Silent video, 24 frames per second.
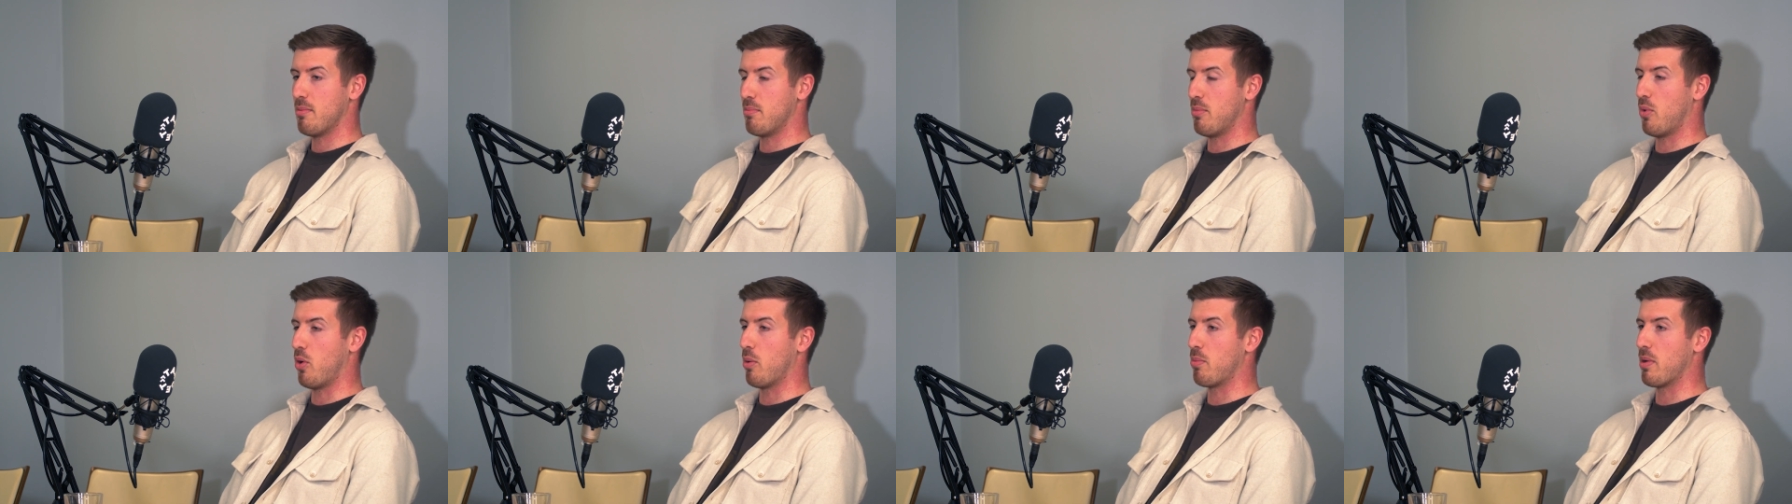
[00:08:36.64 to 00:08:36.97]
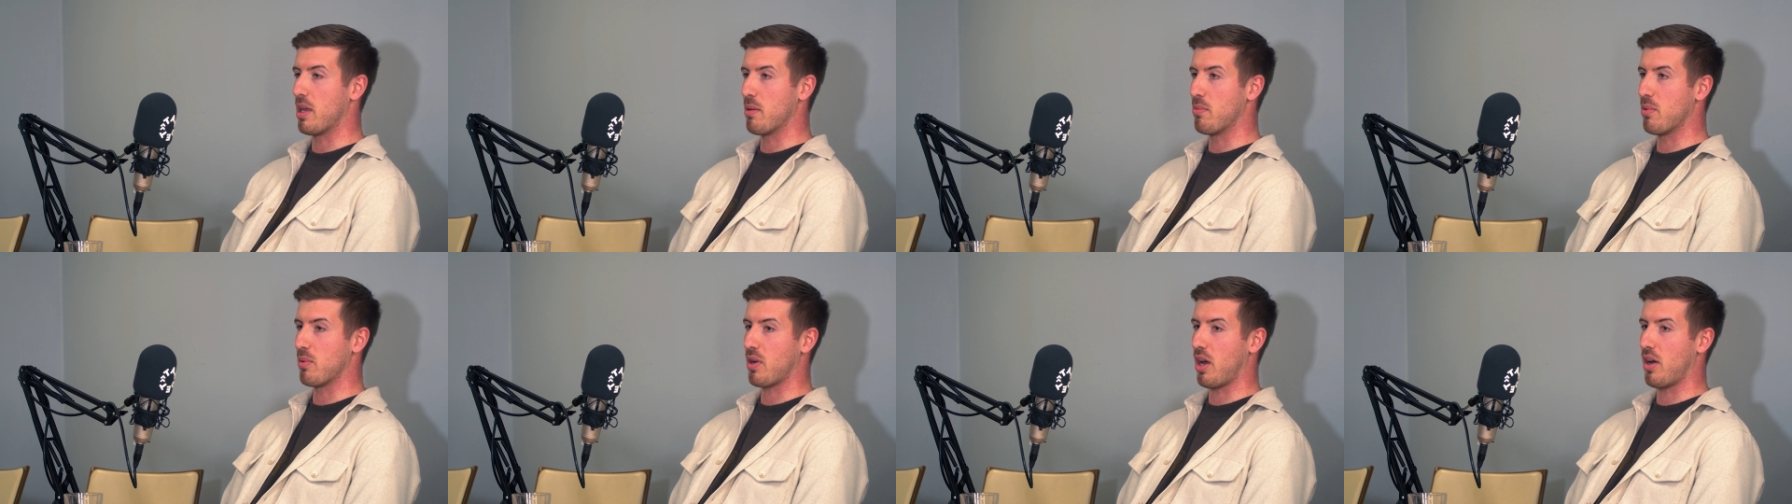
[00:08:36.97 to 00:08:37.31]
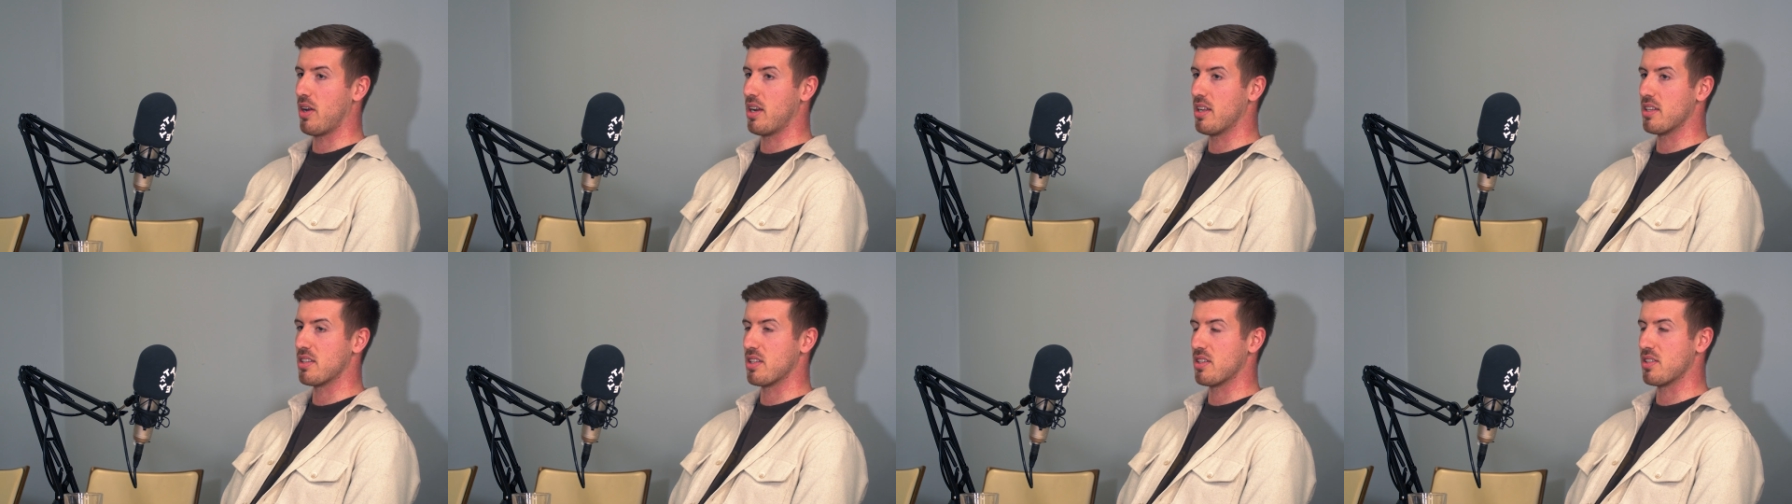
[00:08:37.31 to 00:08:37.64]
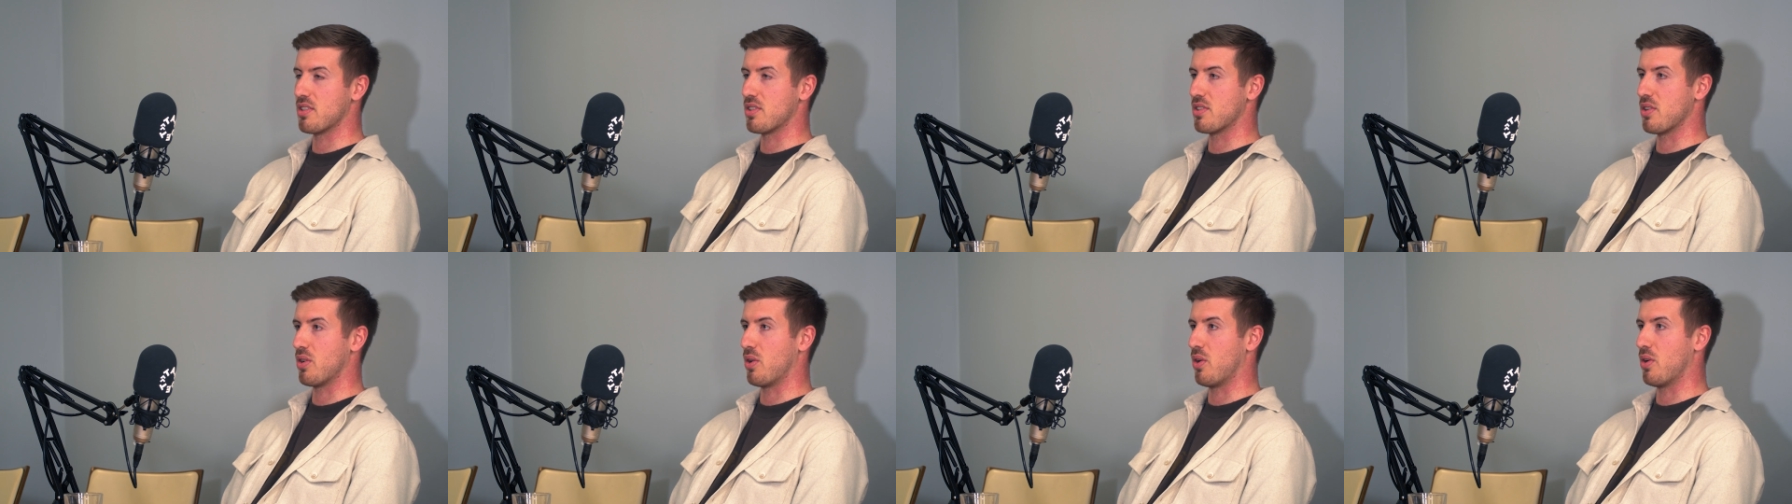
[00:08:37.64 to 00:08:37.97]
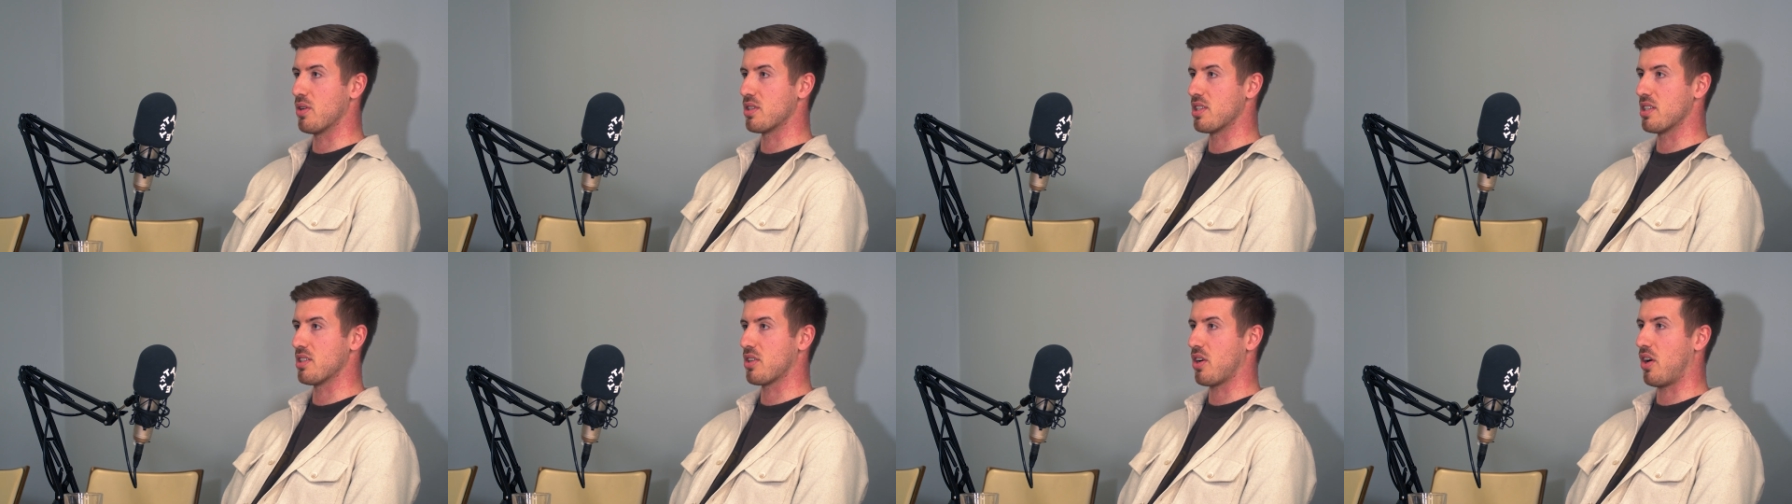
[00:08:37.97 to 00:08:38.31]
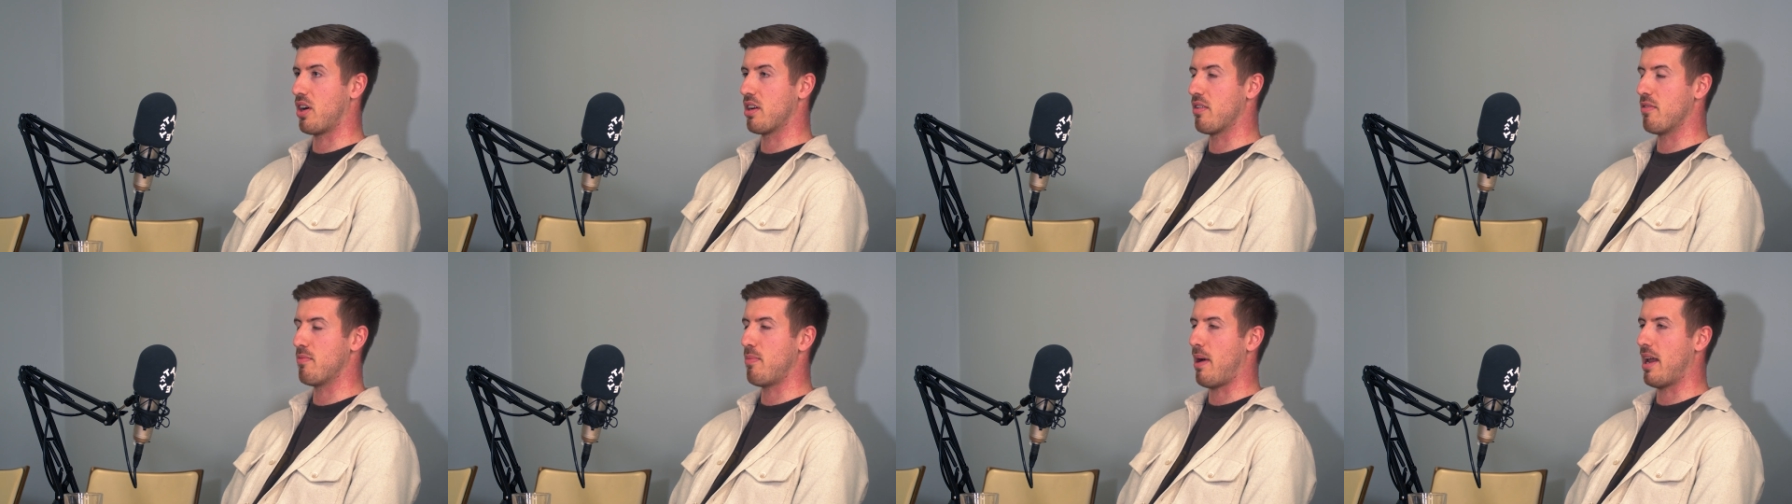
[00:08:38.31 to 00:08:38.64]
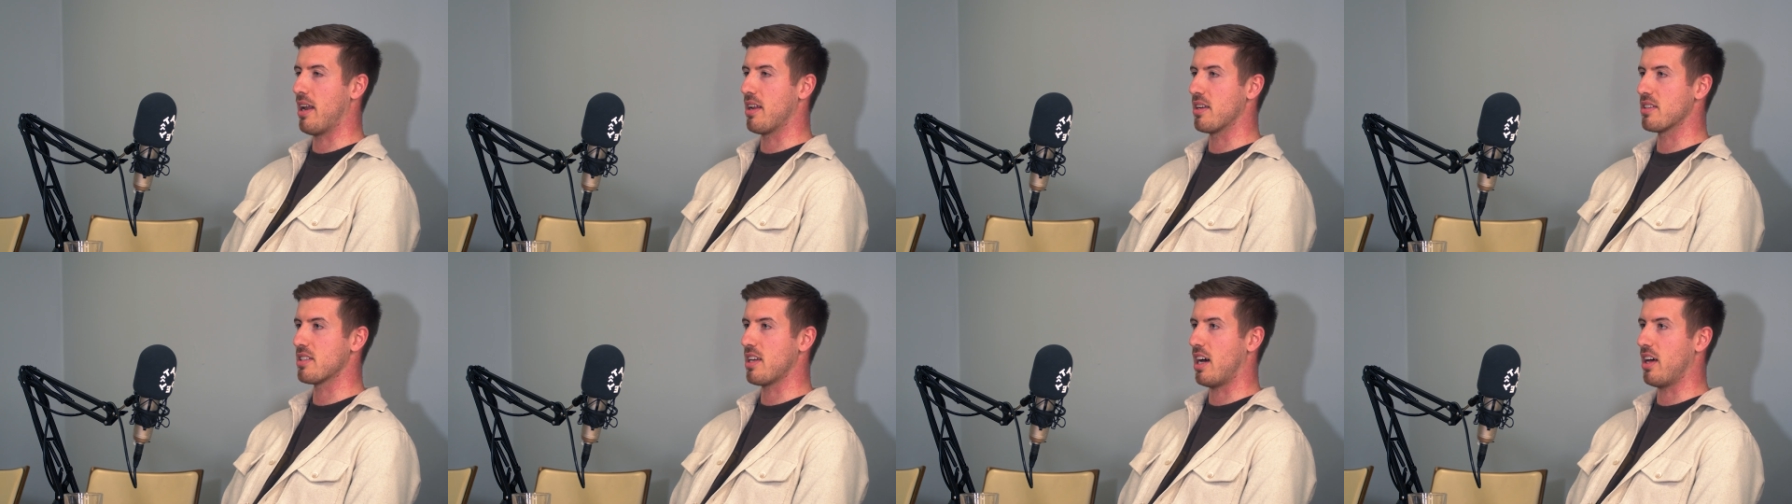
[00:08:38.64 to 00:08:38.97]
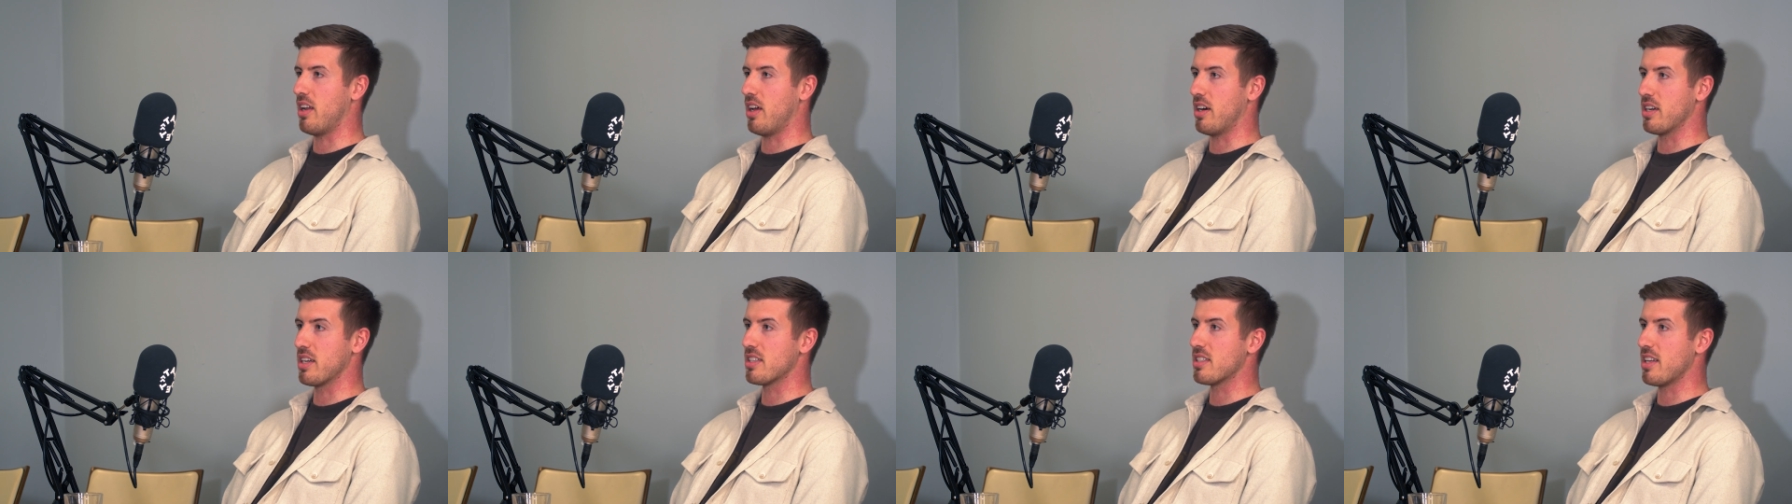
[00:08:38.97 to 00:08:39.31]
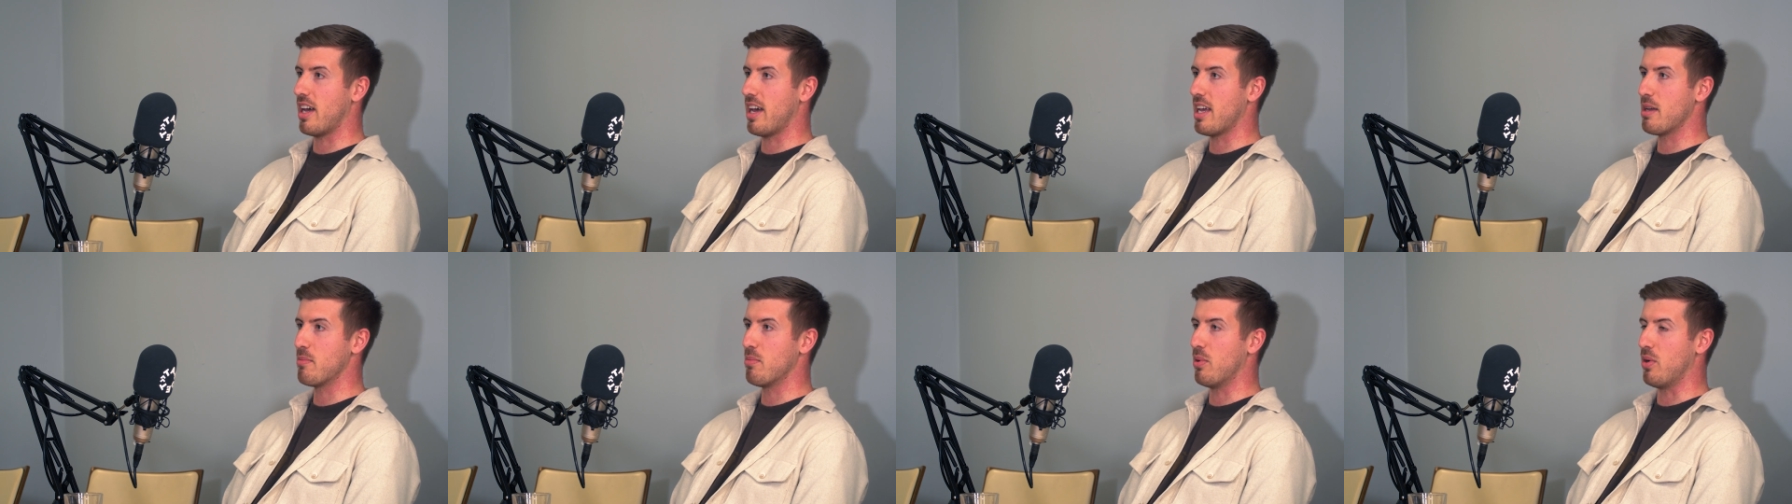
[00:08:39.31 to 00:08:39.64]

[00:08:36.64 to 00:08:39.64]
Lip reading: more people going into stores, it's kind of balanced out, like you say.